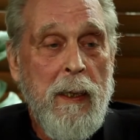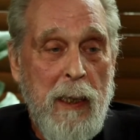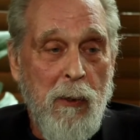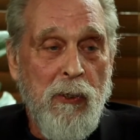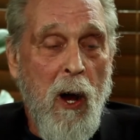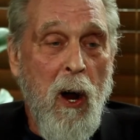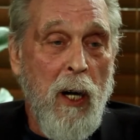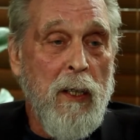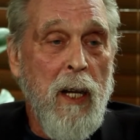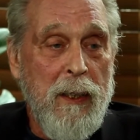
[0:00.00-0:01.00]
It was
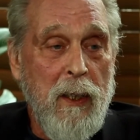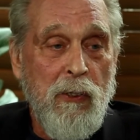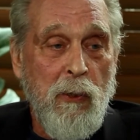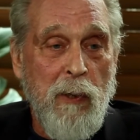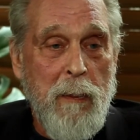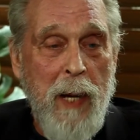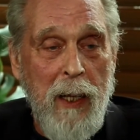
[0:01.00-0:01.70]
hard not to scream